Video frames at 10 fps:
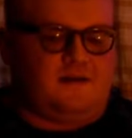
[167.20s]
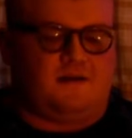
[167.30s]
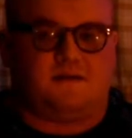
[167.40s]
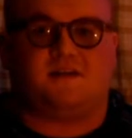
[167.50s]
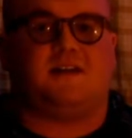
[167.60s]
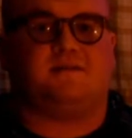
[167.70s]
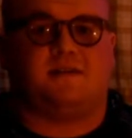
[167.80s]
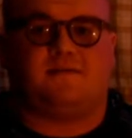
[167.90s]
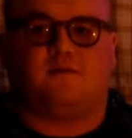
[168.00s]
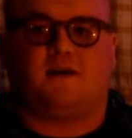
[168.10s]
the Chiefs
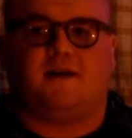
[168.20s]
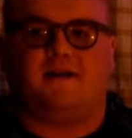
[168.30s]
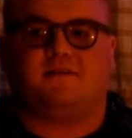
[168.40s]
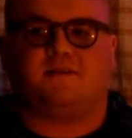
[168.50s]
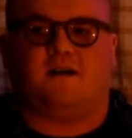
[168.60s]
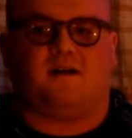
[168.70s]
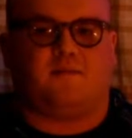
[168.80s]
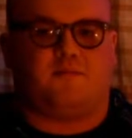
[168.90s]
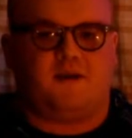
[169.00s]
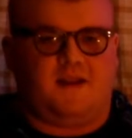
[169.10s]
and the 49ers are
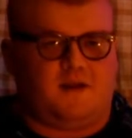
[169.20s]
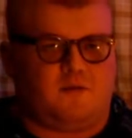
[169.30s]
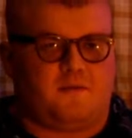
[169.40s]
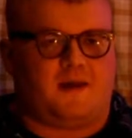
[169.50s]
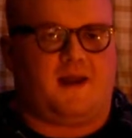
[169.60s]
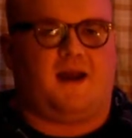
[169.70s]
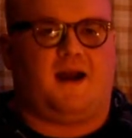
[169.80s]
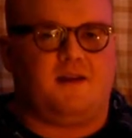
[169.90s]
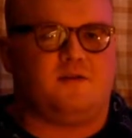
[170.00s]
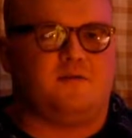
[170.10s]
pretty equal, but
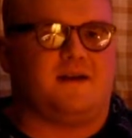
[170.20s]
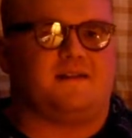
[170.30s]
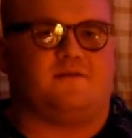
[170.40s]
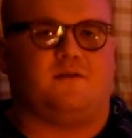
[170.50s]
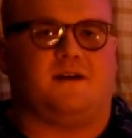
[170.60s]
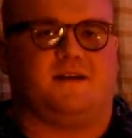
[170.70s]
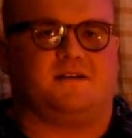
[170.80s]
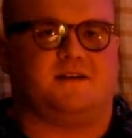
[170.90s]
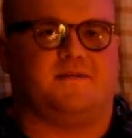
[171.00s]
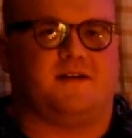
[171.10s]
I do like the
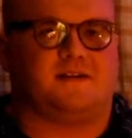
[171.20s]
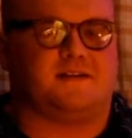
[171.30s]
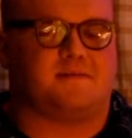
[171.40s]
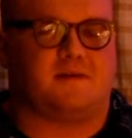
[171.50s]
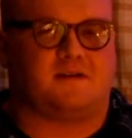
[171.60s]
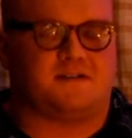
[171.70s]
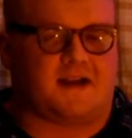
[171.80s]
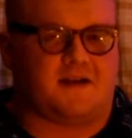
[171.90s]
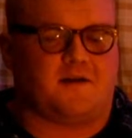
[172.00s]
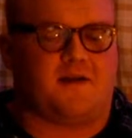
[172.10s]
49ers defense as a better
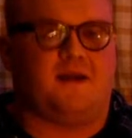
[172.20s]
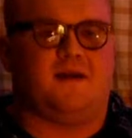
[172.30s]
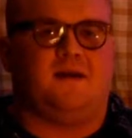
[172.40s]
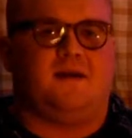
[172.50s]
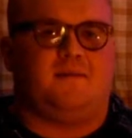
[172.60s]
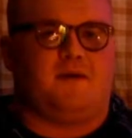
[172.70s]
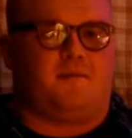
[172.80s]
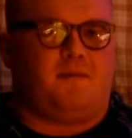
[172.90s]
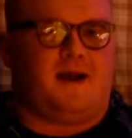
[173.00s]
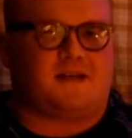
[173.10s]
secondary, better
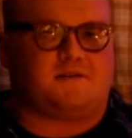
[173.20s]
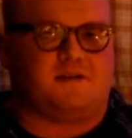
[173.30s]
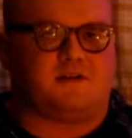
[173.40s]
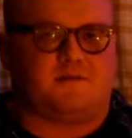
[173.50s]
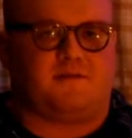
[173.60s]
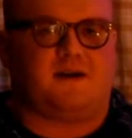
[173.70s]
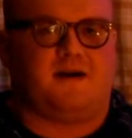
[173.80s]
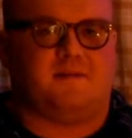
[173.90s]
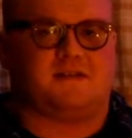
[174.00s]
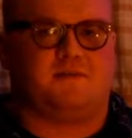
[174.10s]
pass rush with
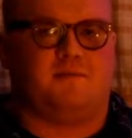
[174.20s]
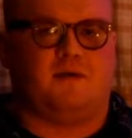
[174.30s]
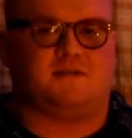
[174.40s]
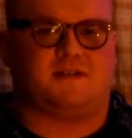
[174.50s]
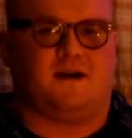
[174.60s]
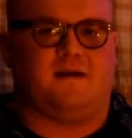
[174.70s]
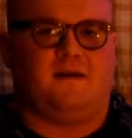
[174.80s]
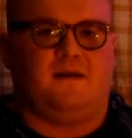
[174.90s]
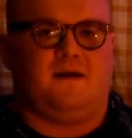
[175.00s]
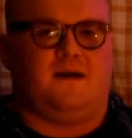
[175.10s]
Thomas, Bosa,
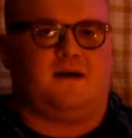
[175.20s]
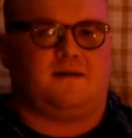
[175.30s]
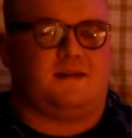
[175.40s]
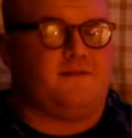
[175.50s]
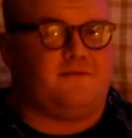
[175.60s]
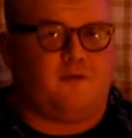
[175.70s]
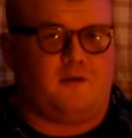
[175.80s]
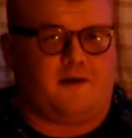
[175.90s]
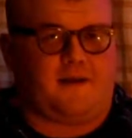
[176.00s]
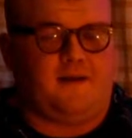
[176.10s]
D.
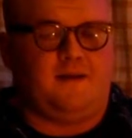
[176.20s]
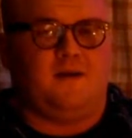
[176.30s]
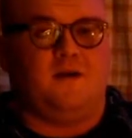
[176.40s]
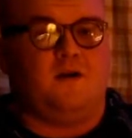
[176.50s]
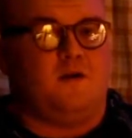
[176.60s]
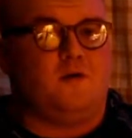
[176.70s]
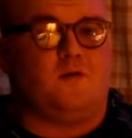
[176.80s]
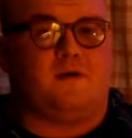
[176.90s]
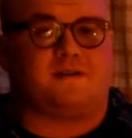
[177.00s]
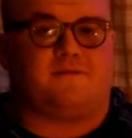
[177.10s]
Ford, who
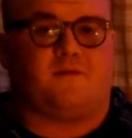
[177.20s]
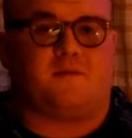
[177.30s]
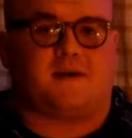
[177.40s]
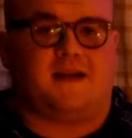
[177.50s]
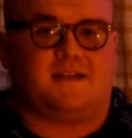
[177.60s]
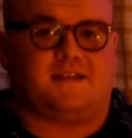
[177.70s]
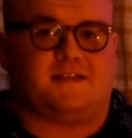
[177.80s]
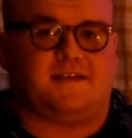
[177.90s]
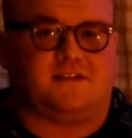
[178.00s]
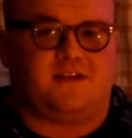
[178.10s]
was a former Kansas
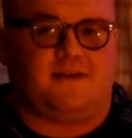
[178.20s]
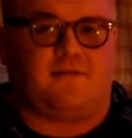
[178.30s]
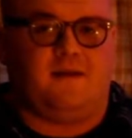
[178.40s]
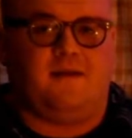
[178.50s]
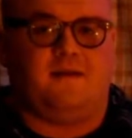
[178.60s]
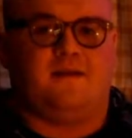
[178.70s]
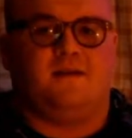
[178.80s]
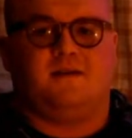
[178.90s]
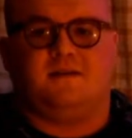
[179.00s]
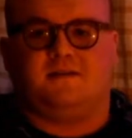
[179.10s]
City Chief.
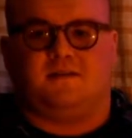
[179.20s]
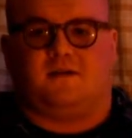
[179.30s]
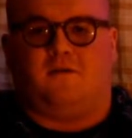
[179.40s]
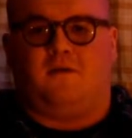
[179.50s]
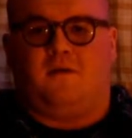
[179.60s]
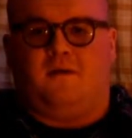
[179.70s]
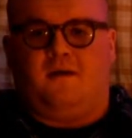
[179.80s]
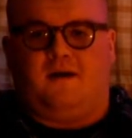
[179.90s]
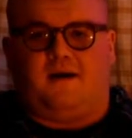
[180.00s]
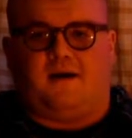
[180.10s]
So
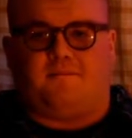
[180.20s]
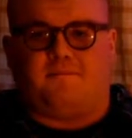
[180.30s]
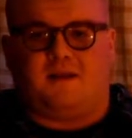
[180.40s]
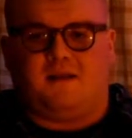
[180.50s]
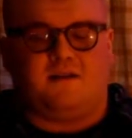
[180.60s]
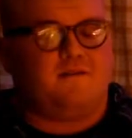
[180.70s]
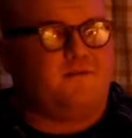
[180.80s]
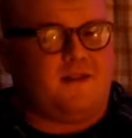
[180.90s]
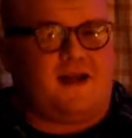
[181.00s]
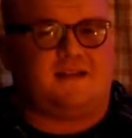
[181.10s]
look
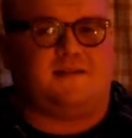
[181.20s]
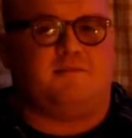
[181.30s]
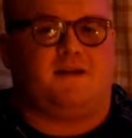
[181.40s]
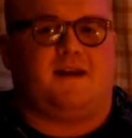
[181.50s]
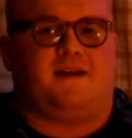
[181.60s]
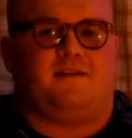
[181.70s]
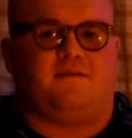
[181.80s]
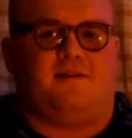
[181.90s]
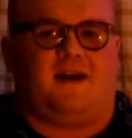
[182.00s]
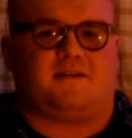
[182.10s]
for that to play into
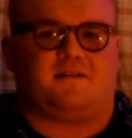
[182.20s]
factor